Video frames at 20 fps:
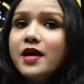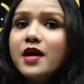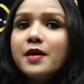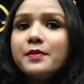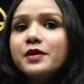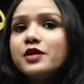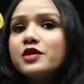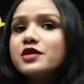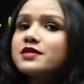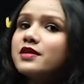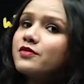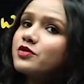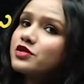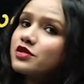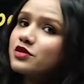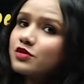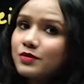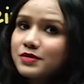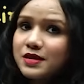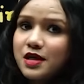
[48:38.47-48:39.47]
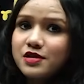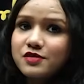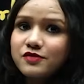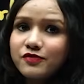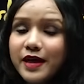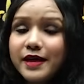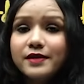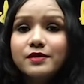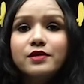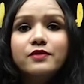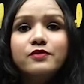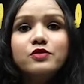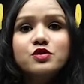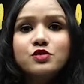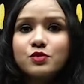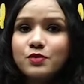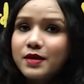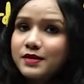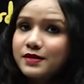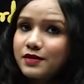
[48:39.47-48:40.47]
because there was no such flight, there was
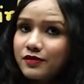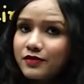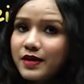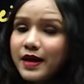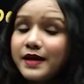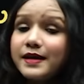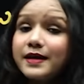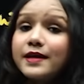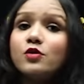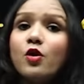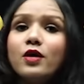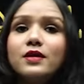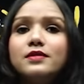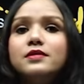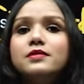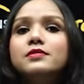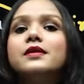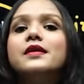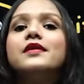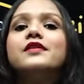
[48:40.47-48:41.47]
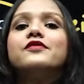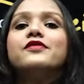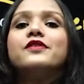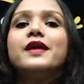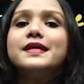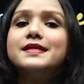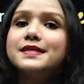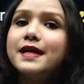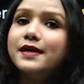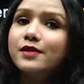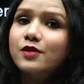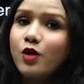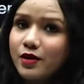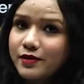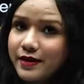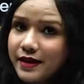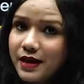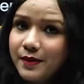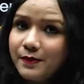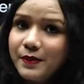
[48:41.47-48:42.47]
no other flight, and all the flights had
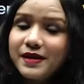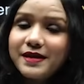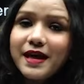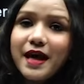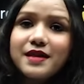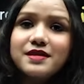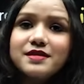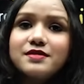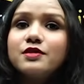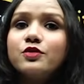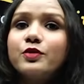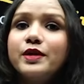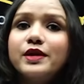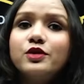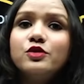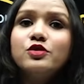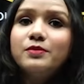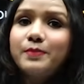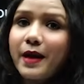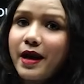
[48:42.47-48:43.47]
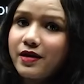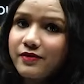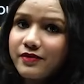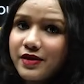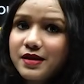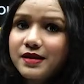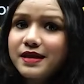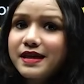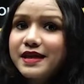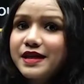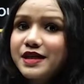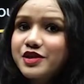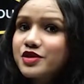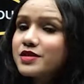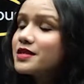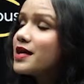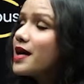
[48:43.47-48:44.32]
already been cancelled owing to the bad weather conditions.